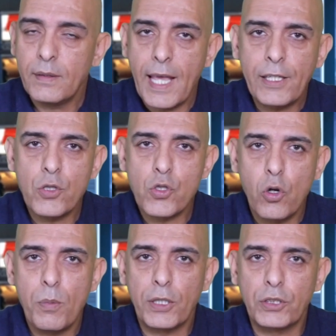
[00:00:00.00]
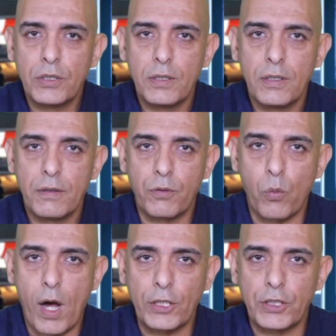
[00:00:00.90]
thank you so much for
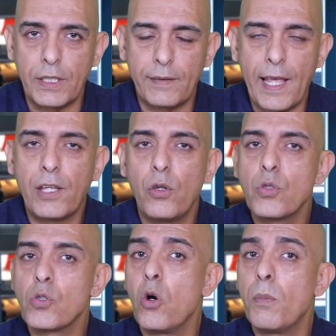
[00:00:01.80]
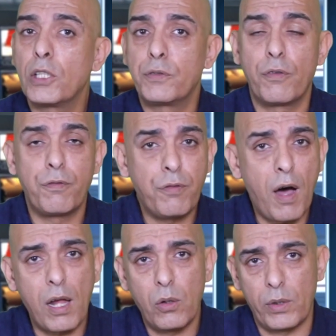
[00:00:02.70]
watching. Thank you so much for
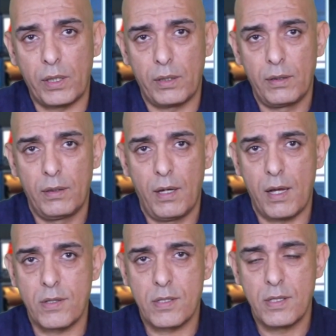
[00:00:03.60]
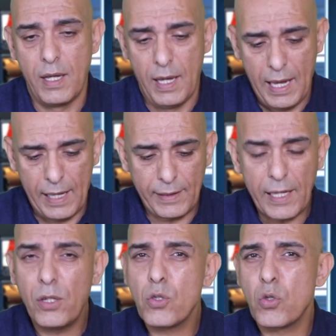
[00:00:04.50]
following us. And
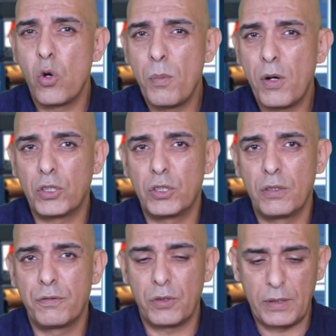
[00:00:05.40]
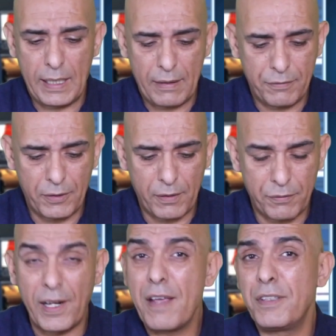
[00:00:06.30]
thank you so much
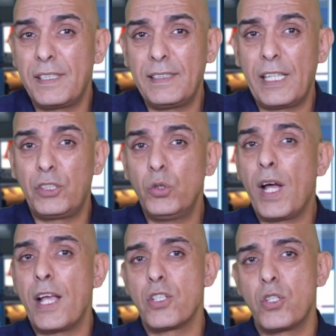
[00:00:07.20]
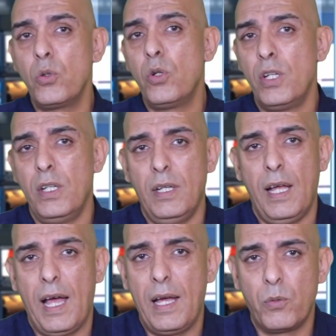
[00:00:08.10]
for everything that you guys do.
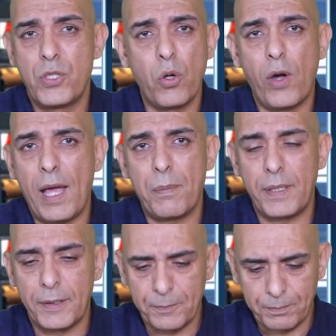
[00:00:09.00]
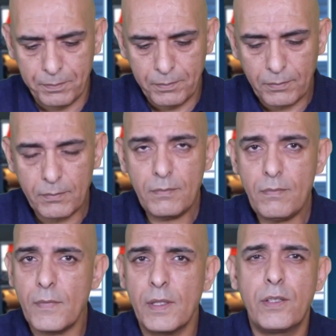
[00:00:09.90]
We're so happy
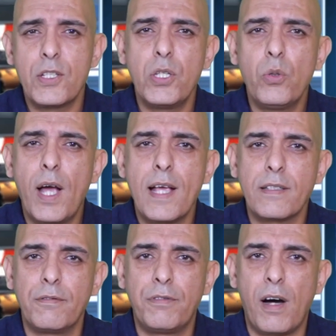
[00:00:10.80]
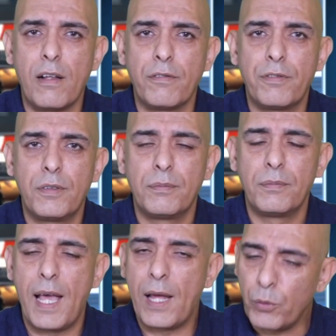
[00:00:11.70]
to see you guys involved,
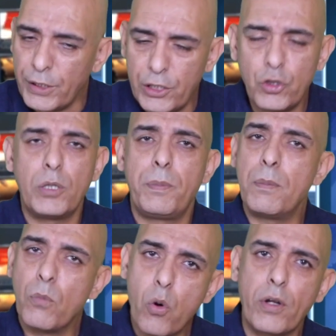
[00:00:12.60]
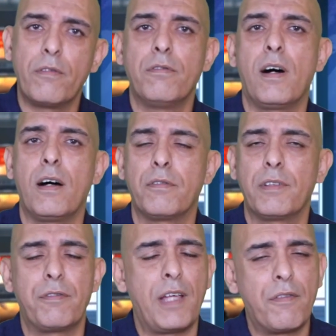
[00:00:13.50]
and we need you to be more involved.
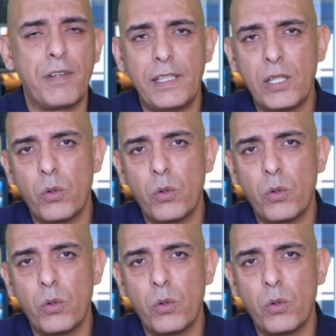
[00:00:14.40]
If you have any